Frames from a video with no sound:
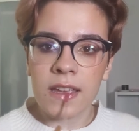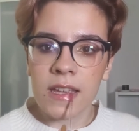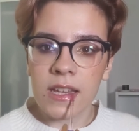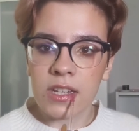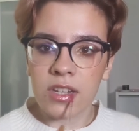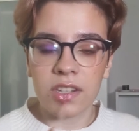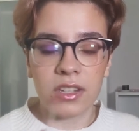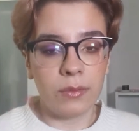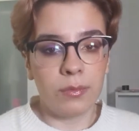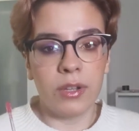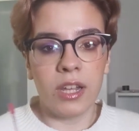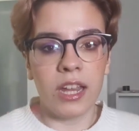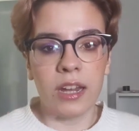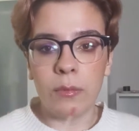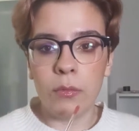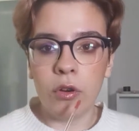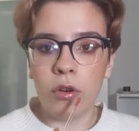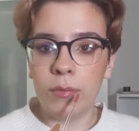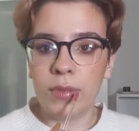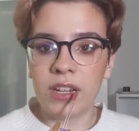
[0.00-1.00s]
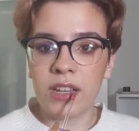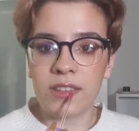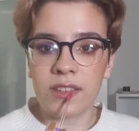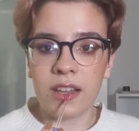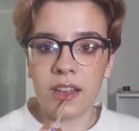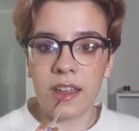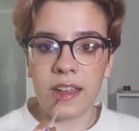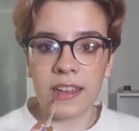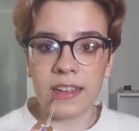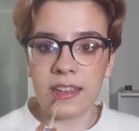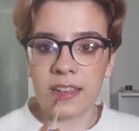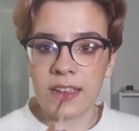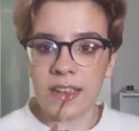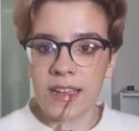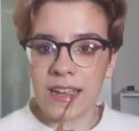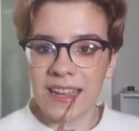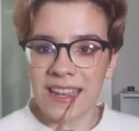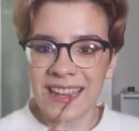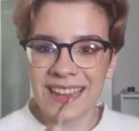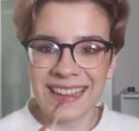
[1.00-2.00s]
Just applying more because I like
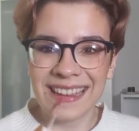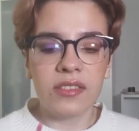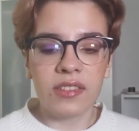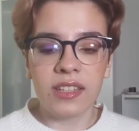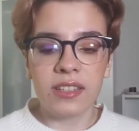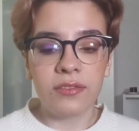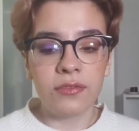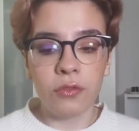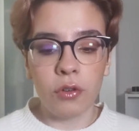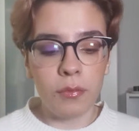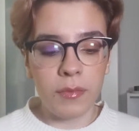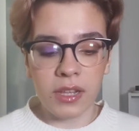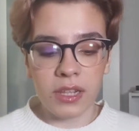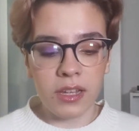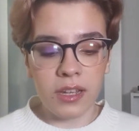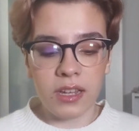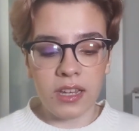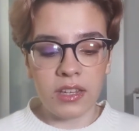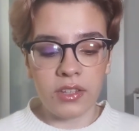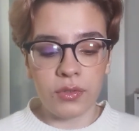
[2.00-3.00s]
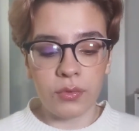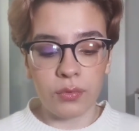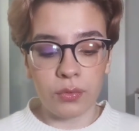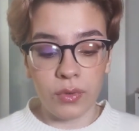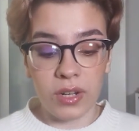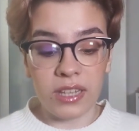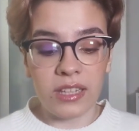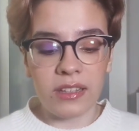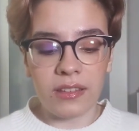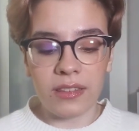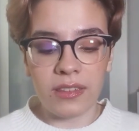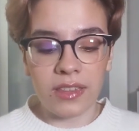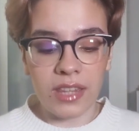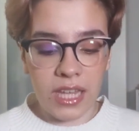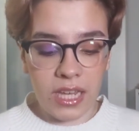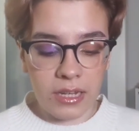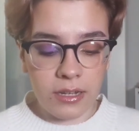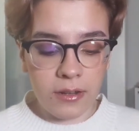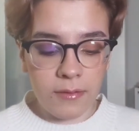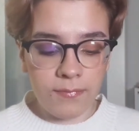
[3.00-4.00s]
it. This formula is really
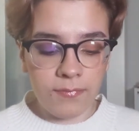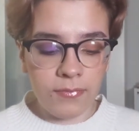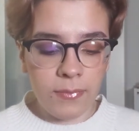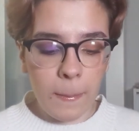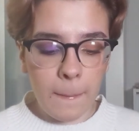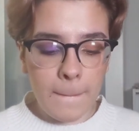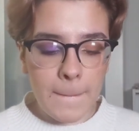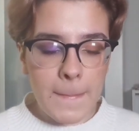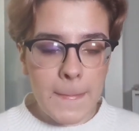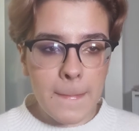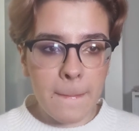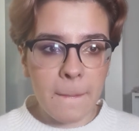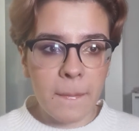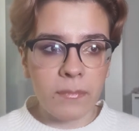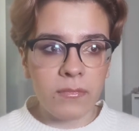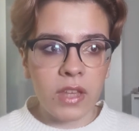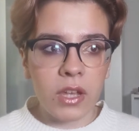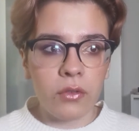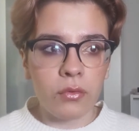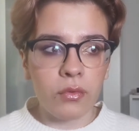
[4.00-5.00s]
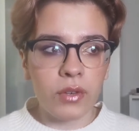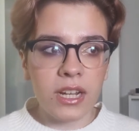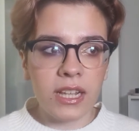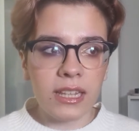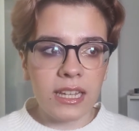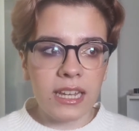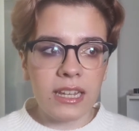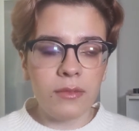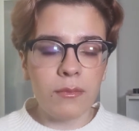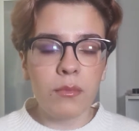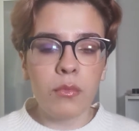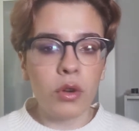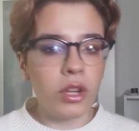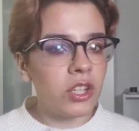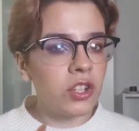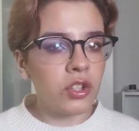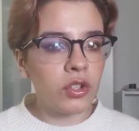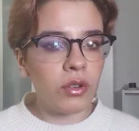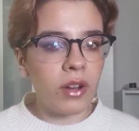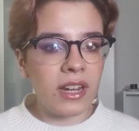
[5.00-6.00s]
thin, really
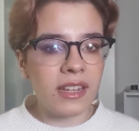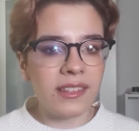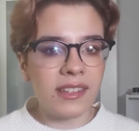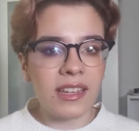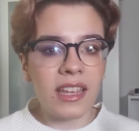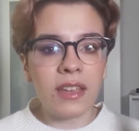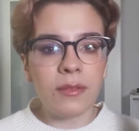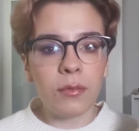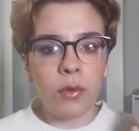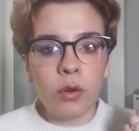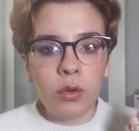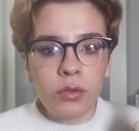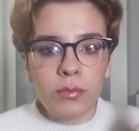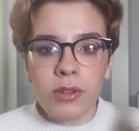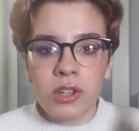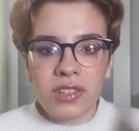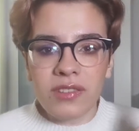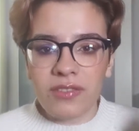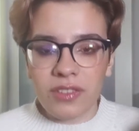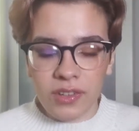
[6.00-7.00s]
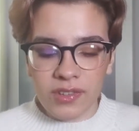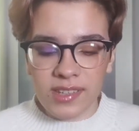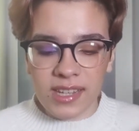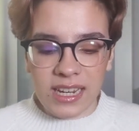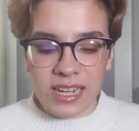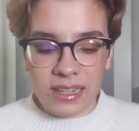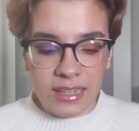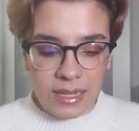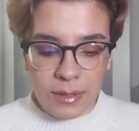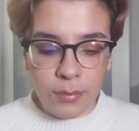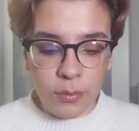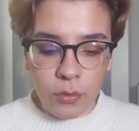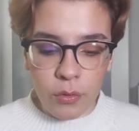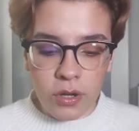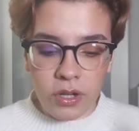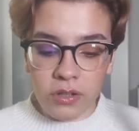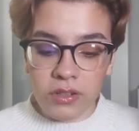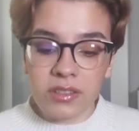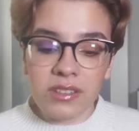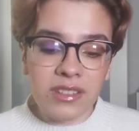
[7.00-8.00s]
moisturizing. It almost feels like a lip
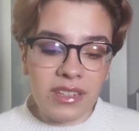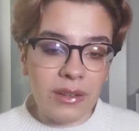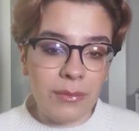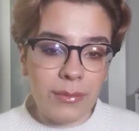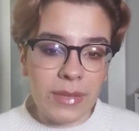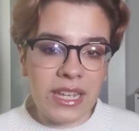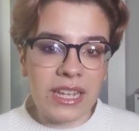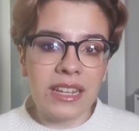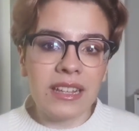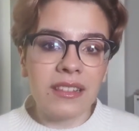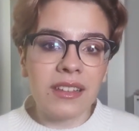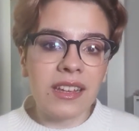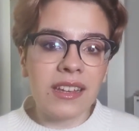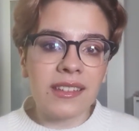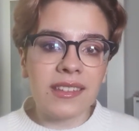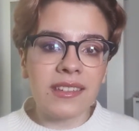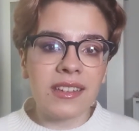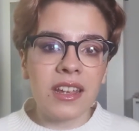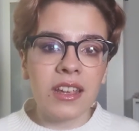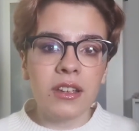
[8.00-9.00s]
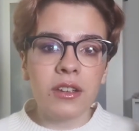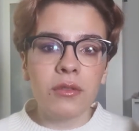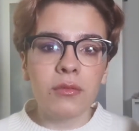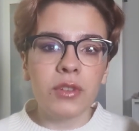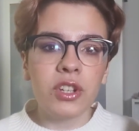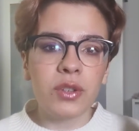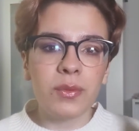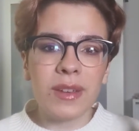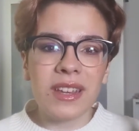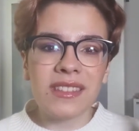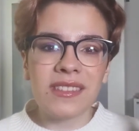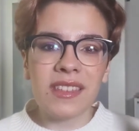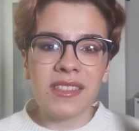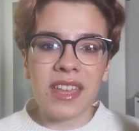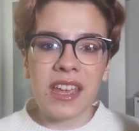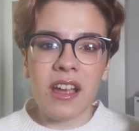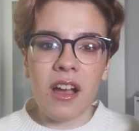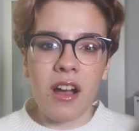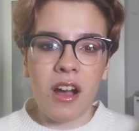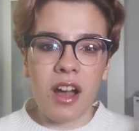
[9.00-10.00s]
oil to me at least, which means that
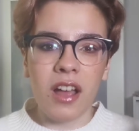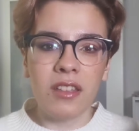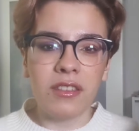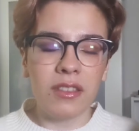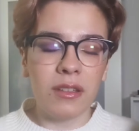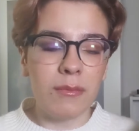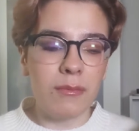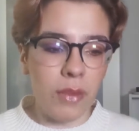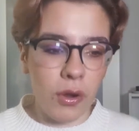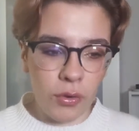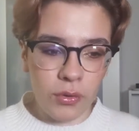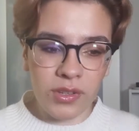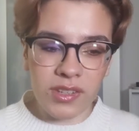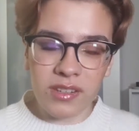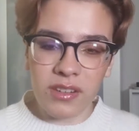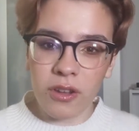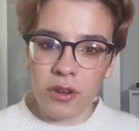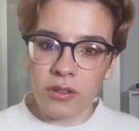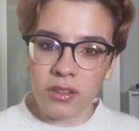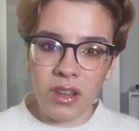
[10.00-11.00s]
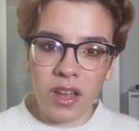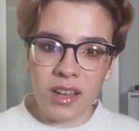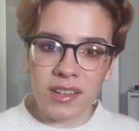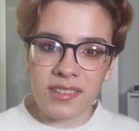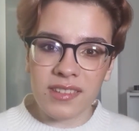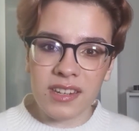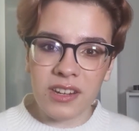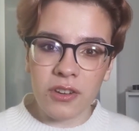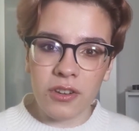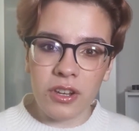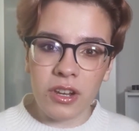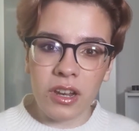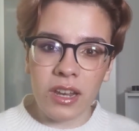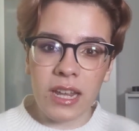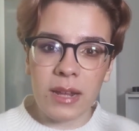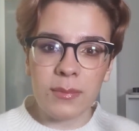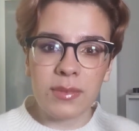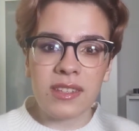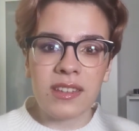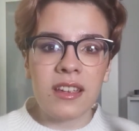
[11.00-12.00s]
they aren't the most long lasting on your
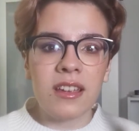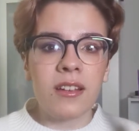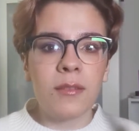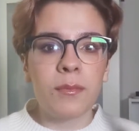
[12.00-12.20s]
lips,